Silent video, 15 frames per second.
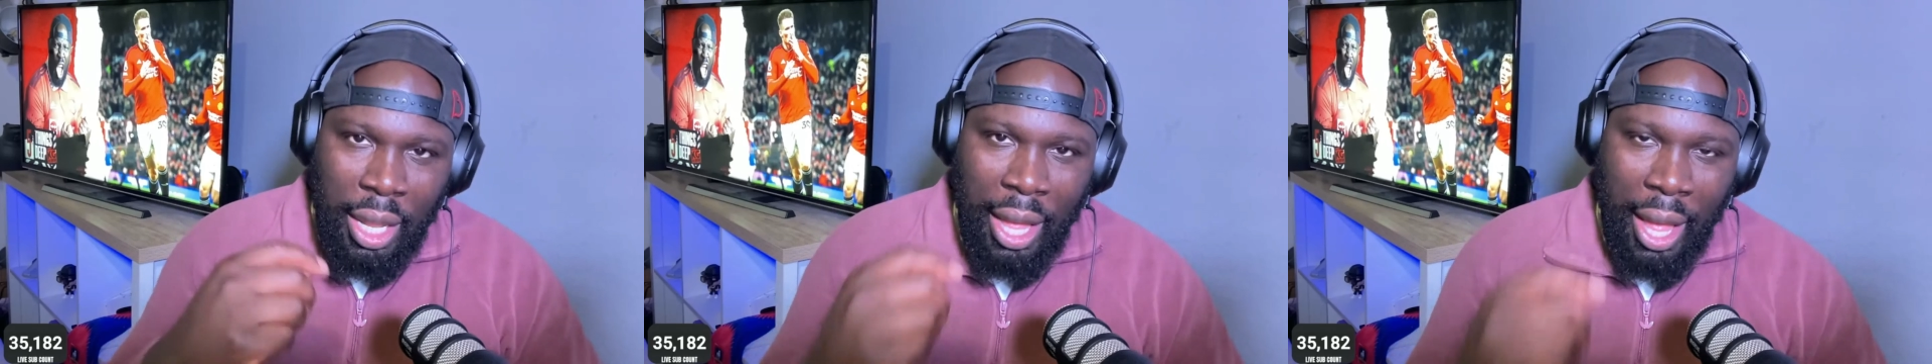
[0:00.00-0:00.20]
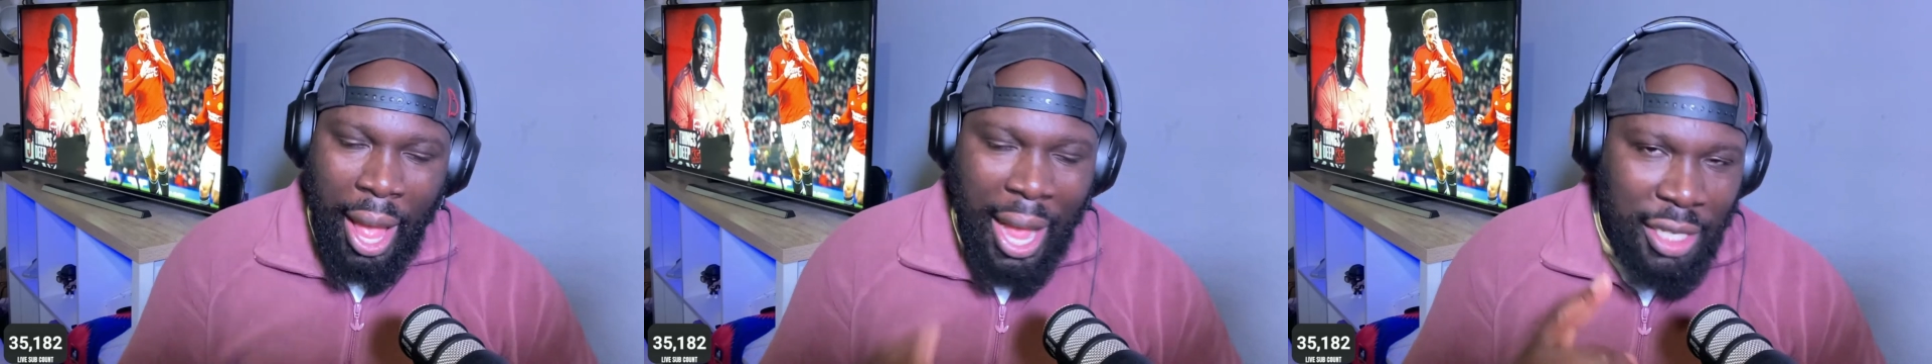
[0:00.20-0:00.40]

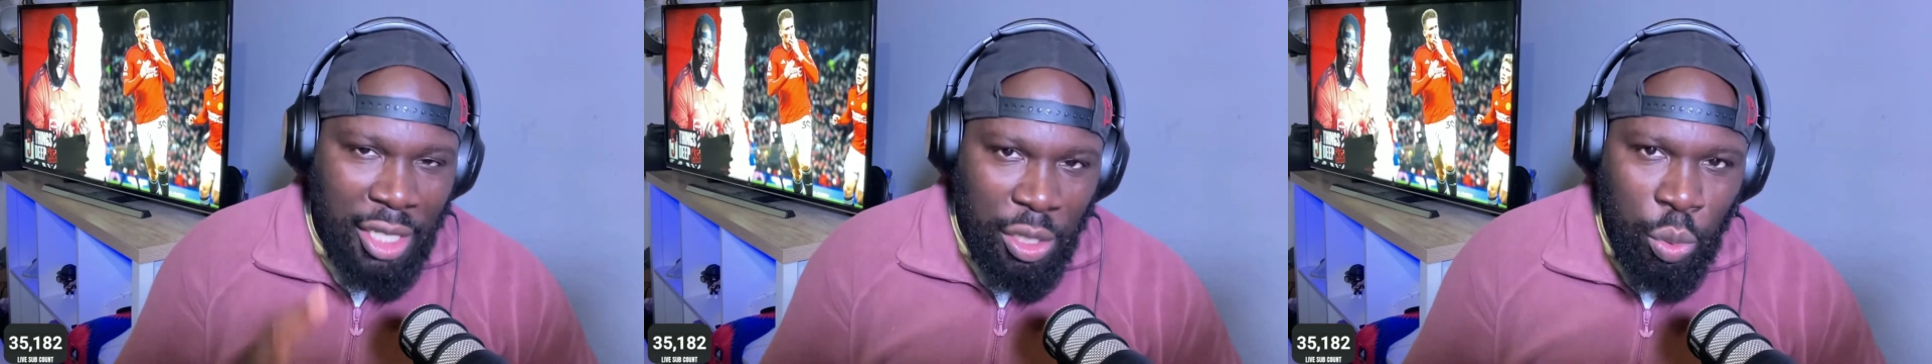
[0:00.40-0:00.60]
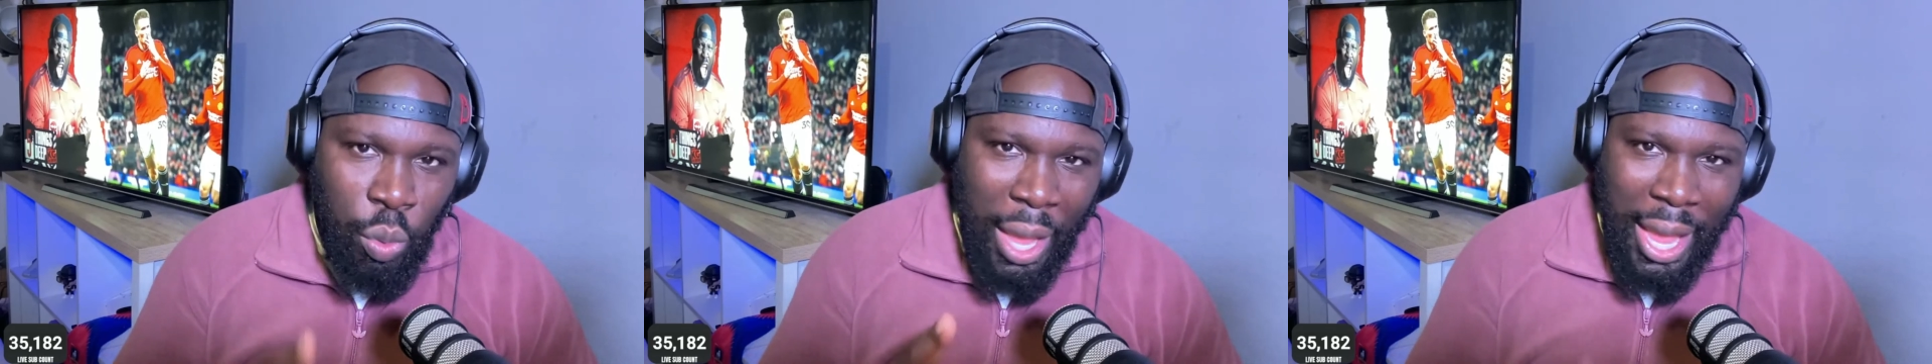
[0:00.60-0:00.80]
I
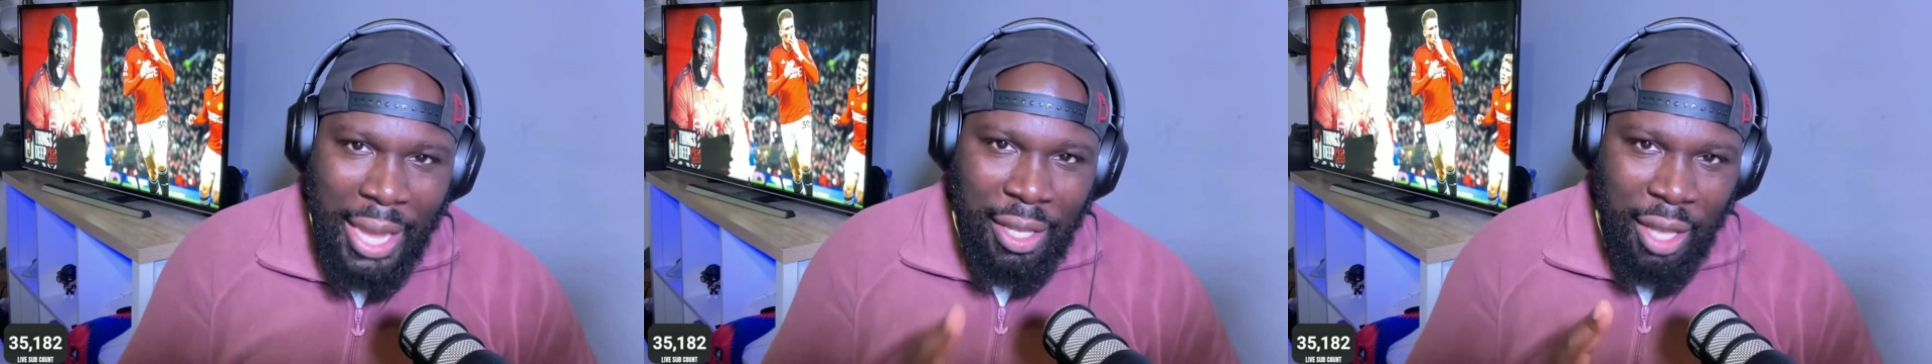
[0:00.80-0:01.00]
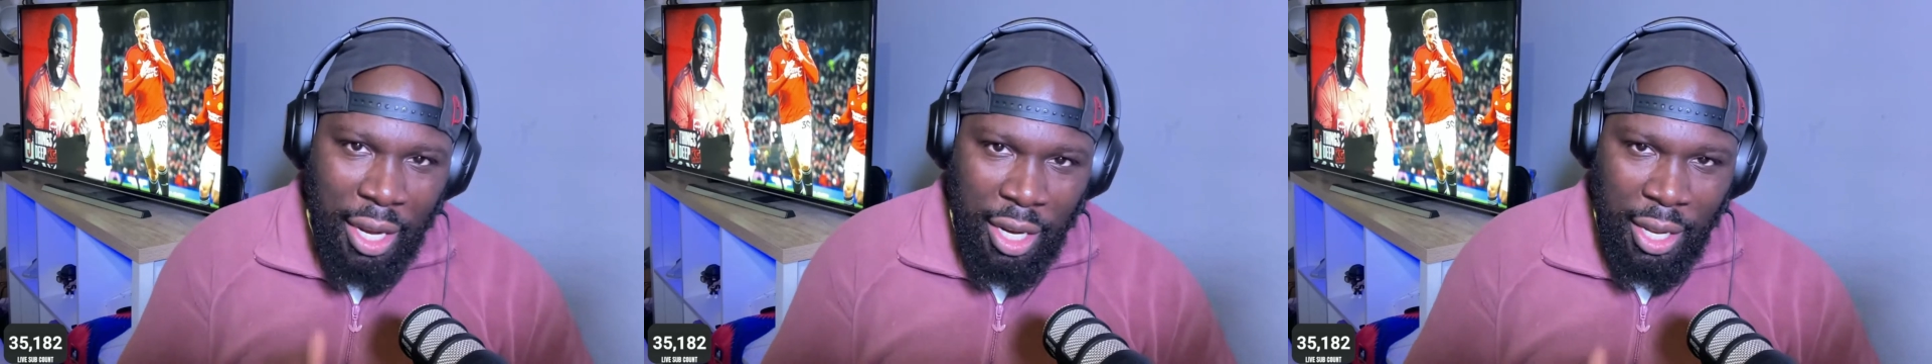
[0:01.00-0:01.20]
swear he
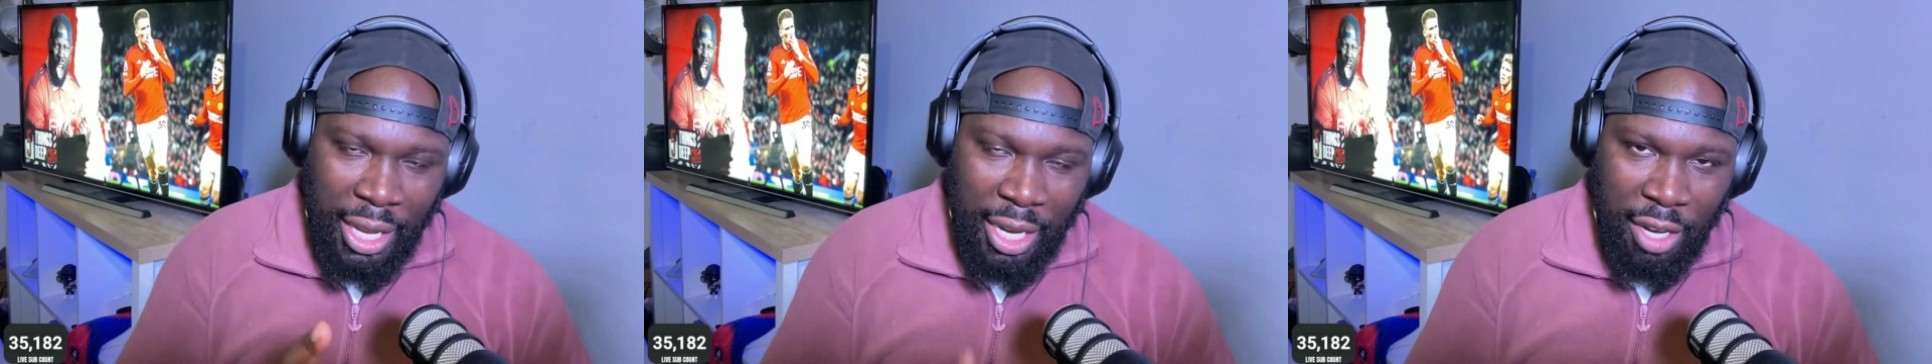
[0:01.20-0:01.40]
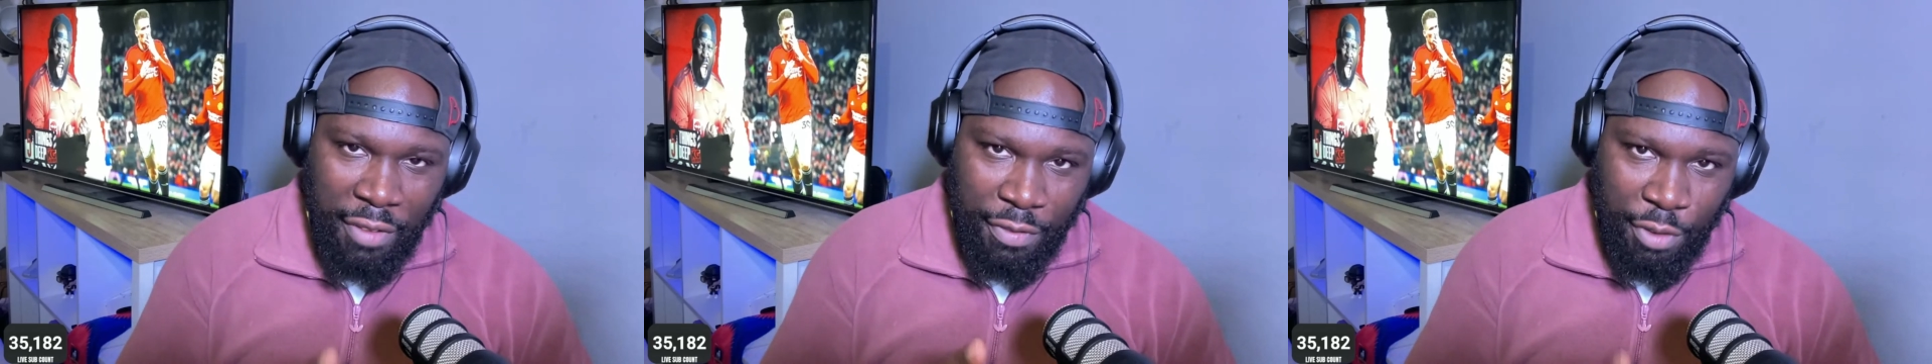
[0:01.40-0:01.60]
done an
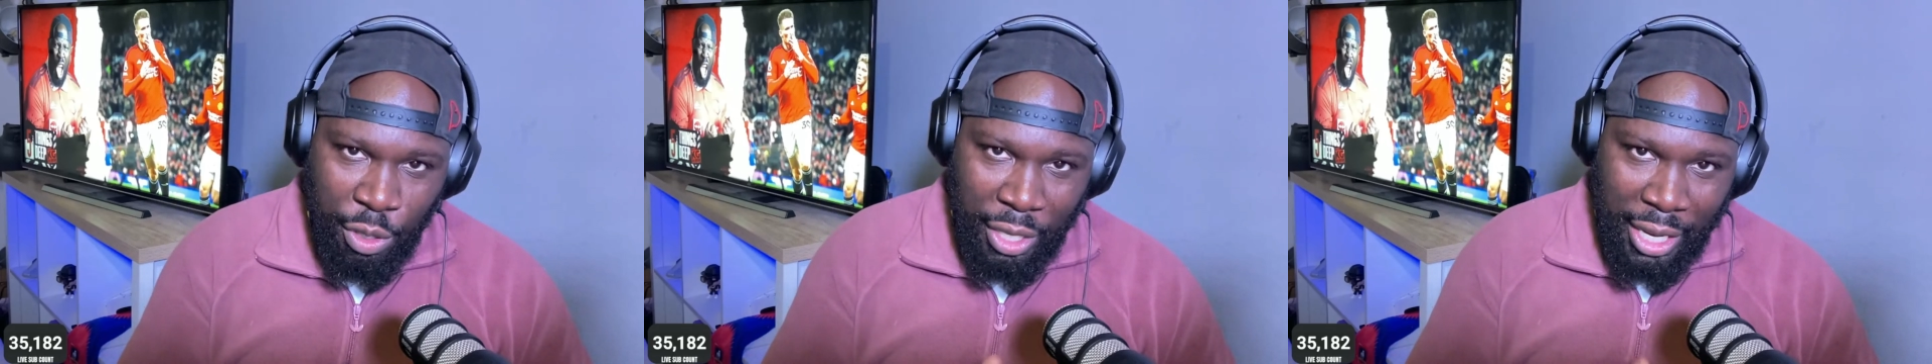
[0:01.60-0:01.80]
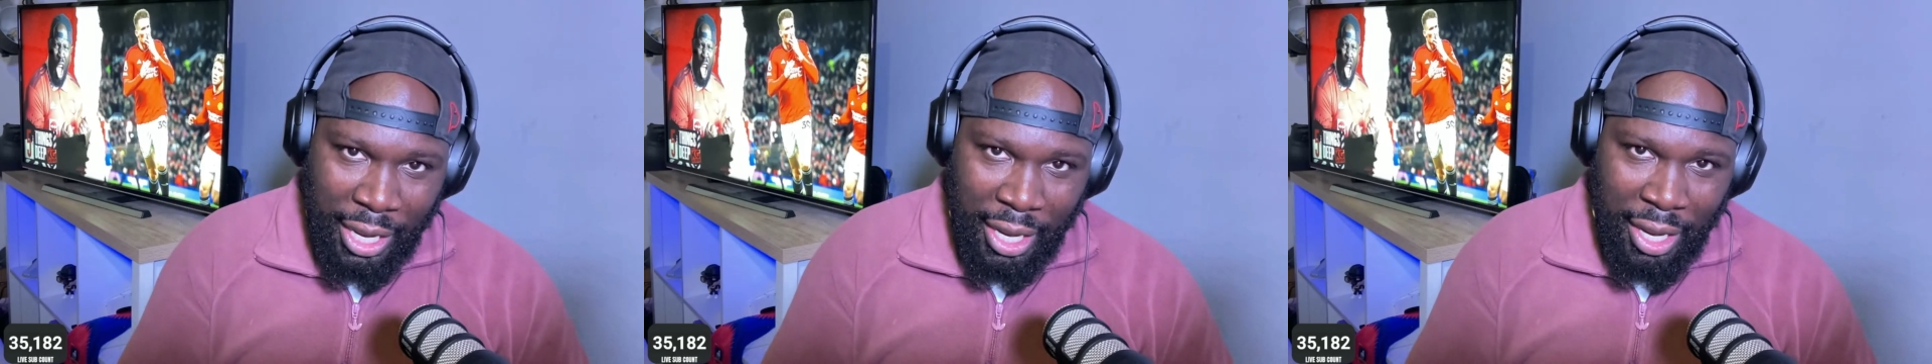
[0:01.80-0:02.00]
interview,
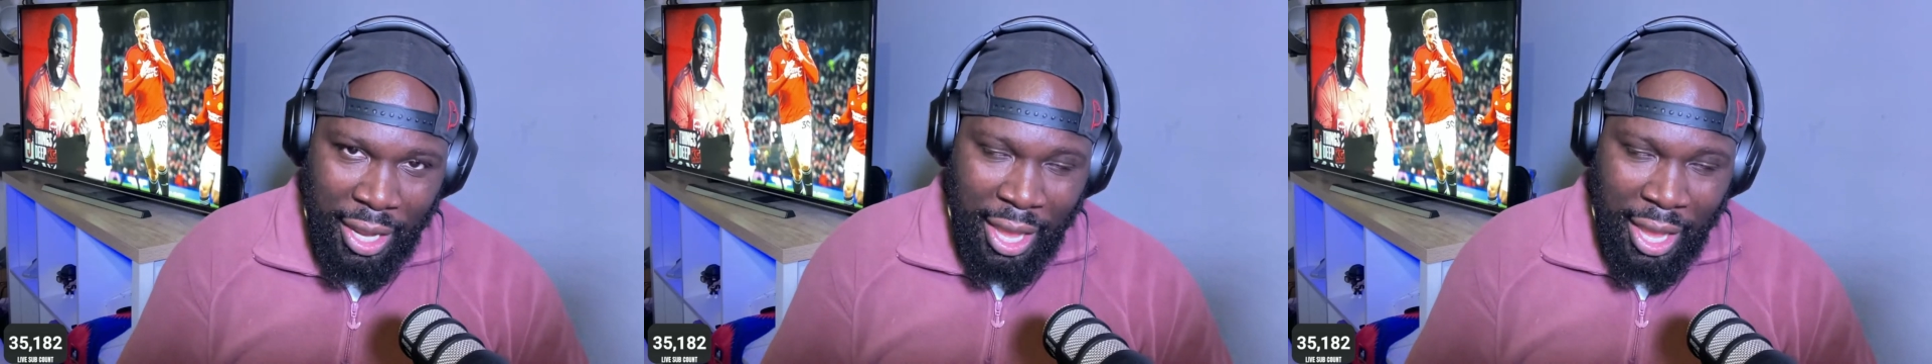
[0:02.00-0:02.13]
yeah?